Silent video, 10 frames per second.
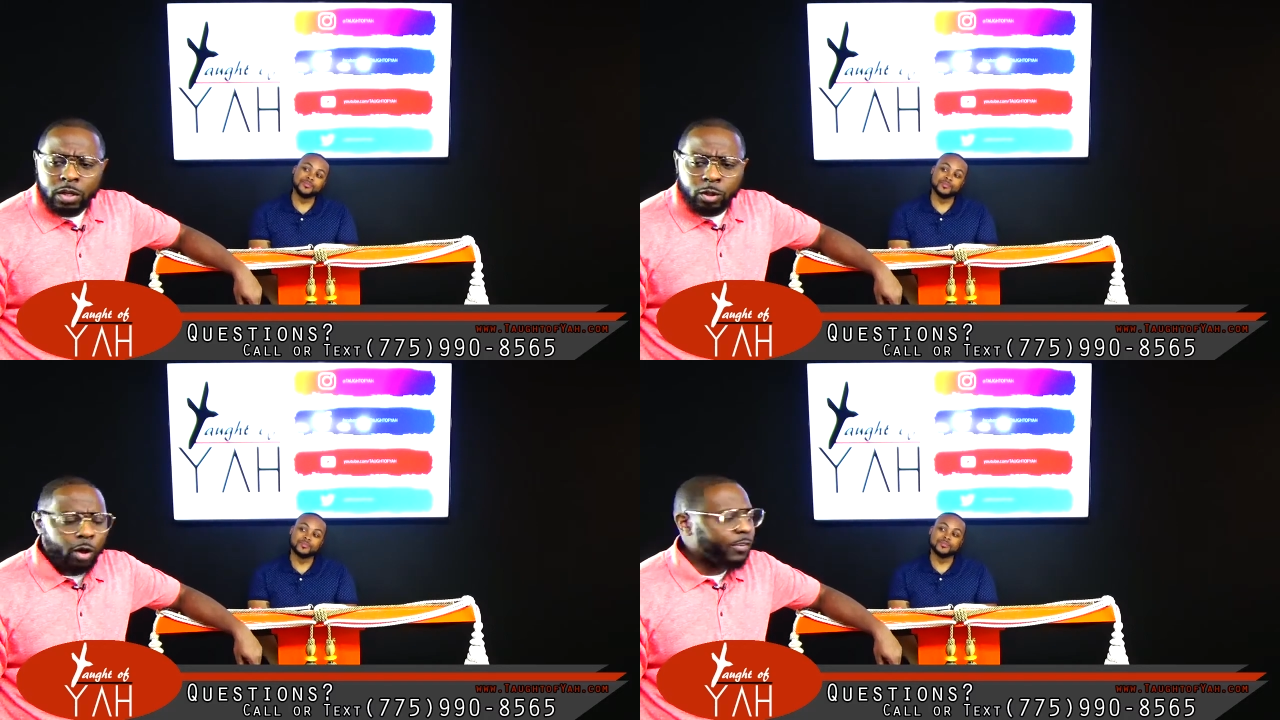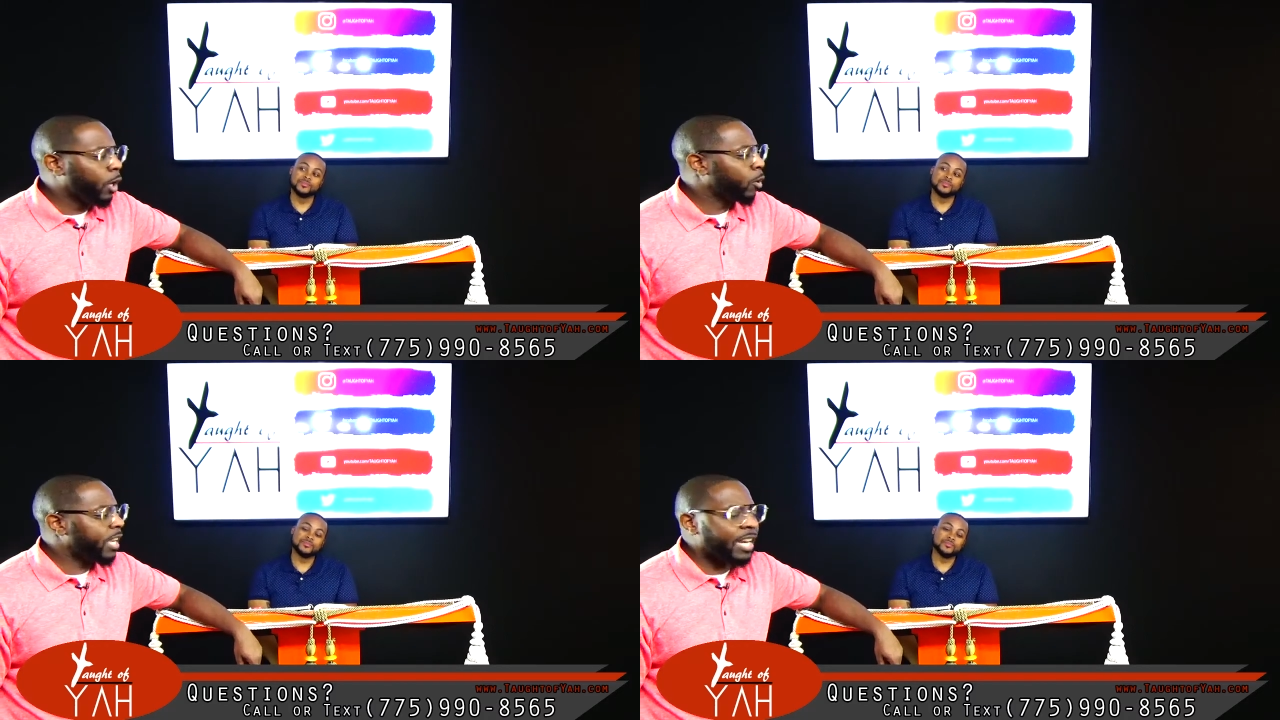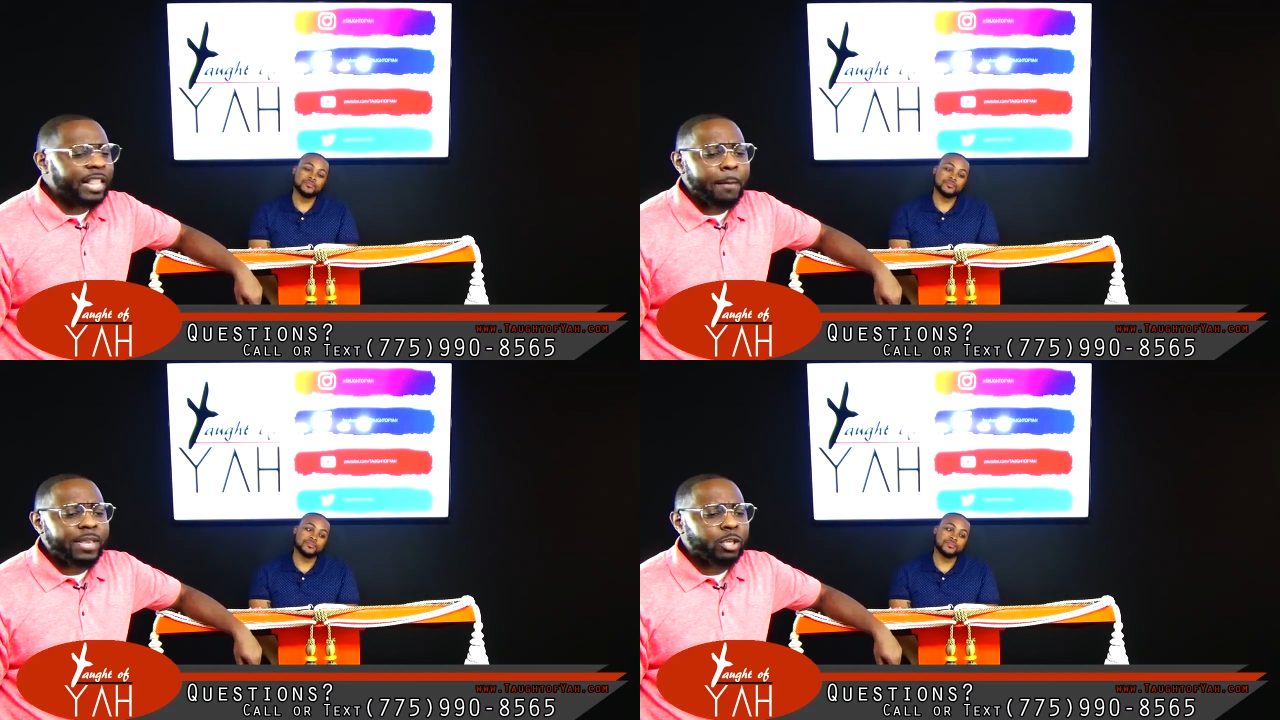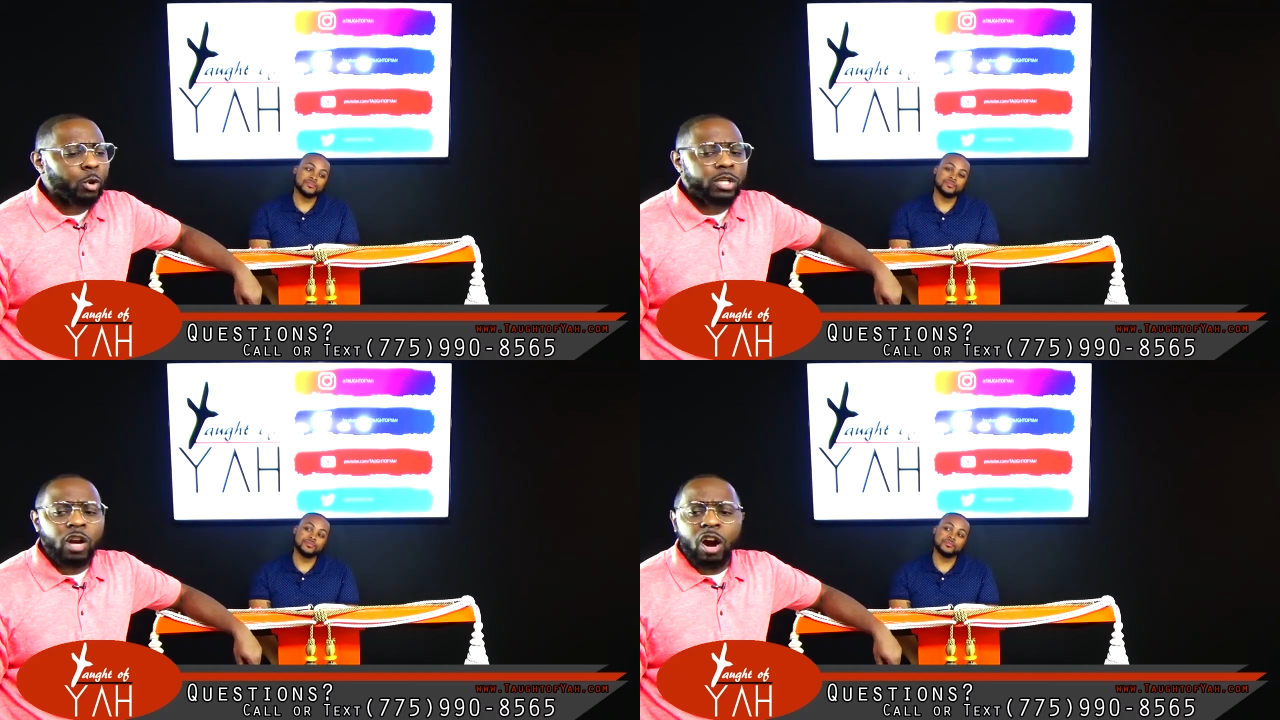So if you don't get it, that means
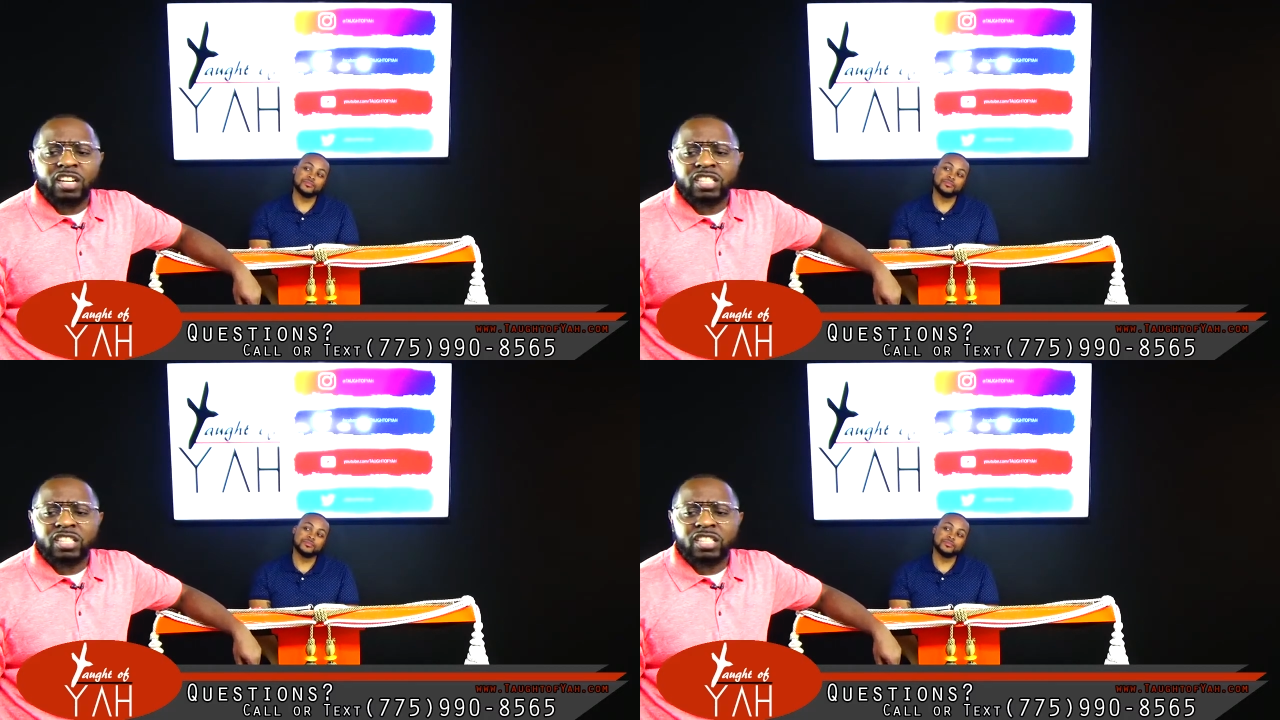you're a darn